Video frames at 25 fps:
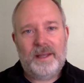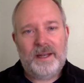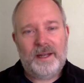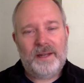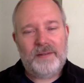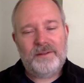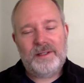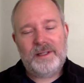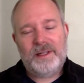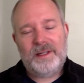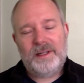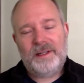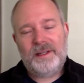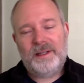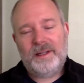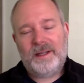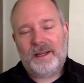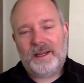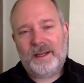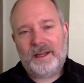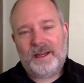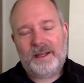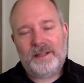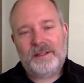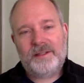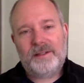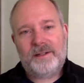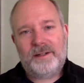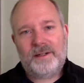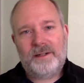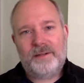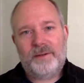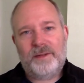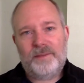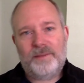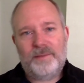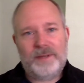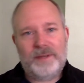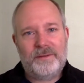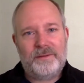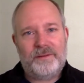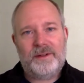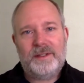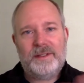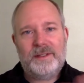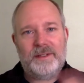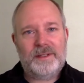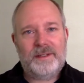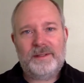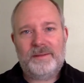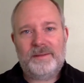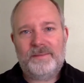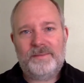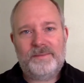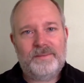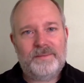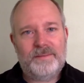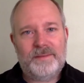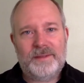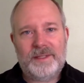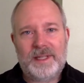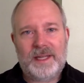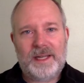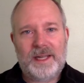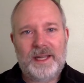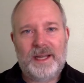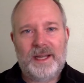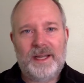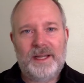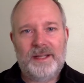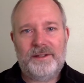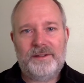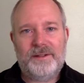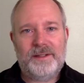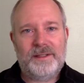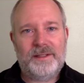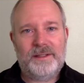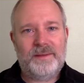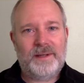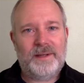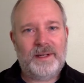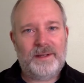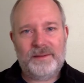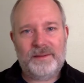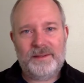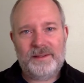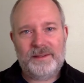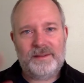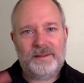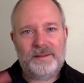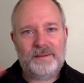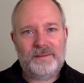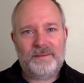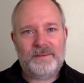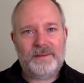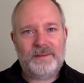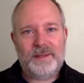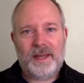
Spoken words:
And I started with my first psychiatrist when I was,